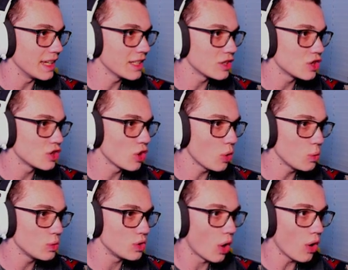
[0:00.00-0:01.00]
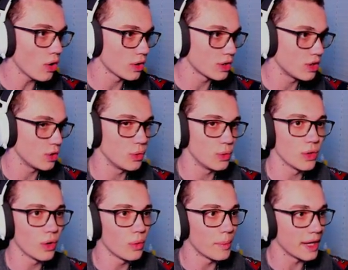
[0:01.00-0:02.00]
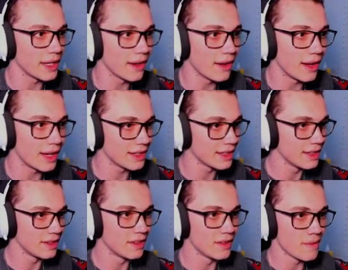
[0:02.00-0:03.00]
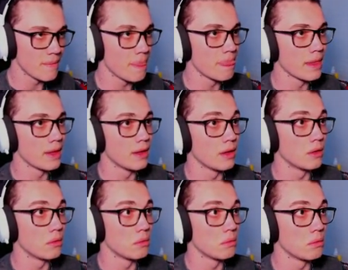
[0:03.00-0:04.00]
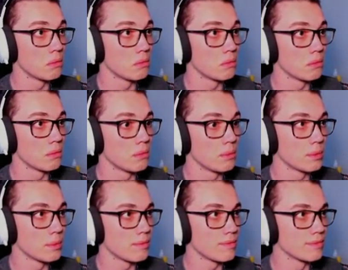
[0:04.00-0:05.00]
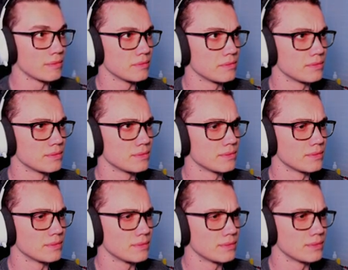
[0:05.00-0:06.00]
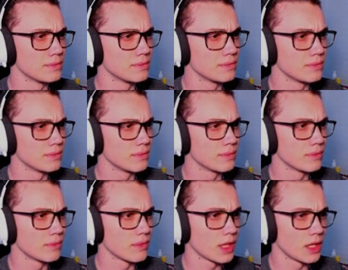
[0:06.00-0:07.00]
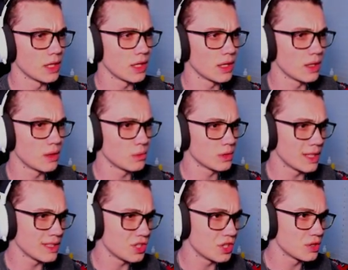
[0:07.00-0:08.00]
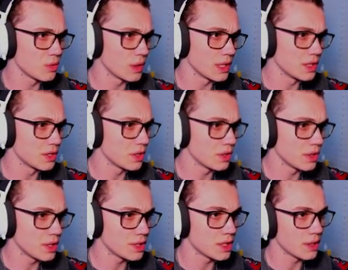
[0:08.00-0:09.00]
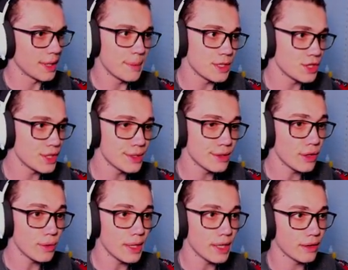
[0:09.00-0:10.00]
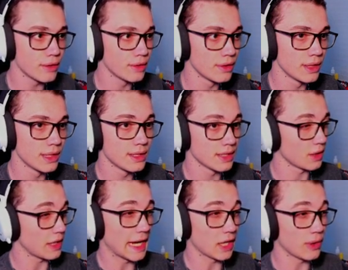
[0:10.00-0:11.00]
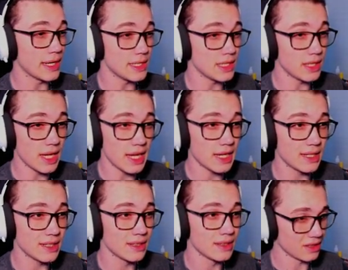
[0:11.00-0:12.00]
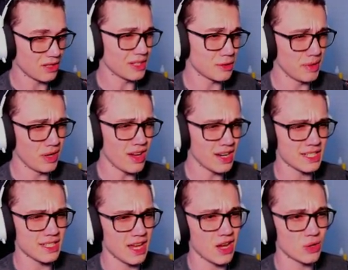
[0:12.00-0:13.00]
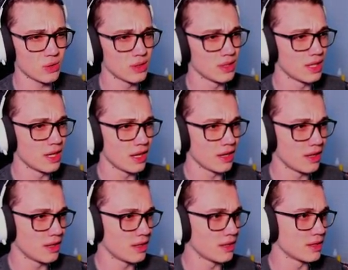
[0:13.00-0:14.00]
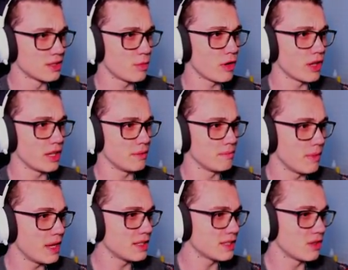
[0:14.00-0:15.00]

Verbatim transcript: It is so dark, dude. Oh my god. Is that a kid's room? I think she didn't have kids. Uh, well, that's just quite concerning, isn't it? I mean, she is a doll maker. Kind of crazy in the head. Let's be honest now. She probably makes